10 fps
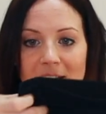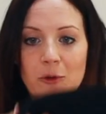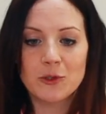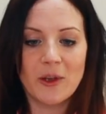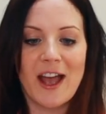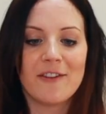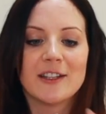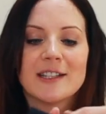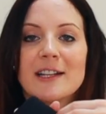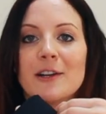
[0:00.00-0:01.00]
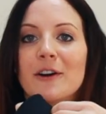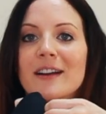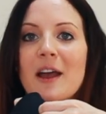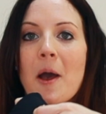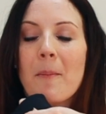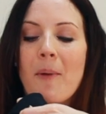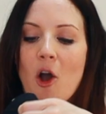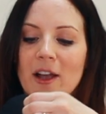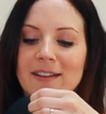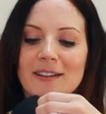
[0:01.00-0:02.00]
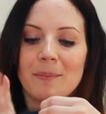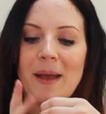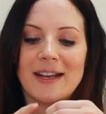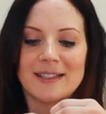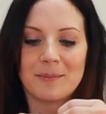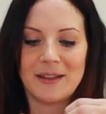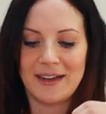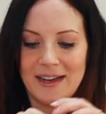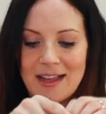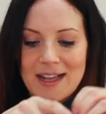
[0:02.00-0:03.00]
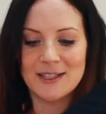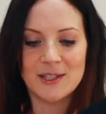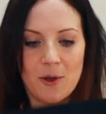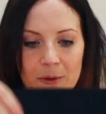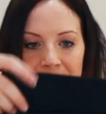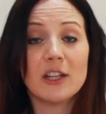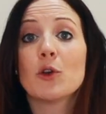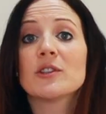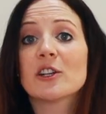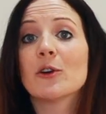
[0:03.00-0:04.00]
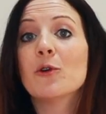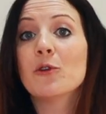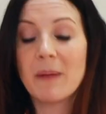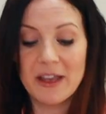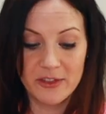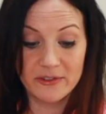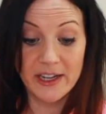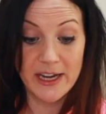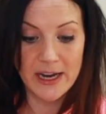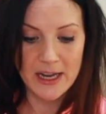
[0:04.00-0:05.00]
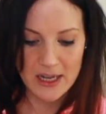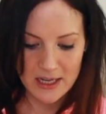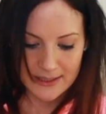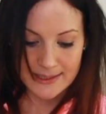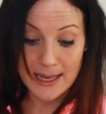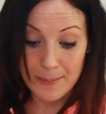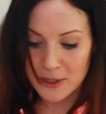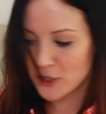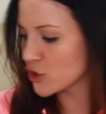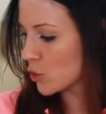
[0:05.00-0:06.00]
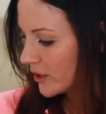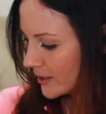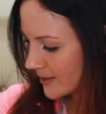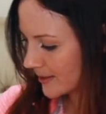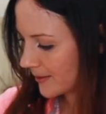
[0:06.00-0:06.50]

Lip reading: they also have this little pocket at the back, something like that. So those are all my three summer shorts.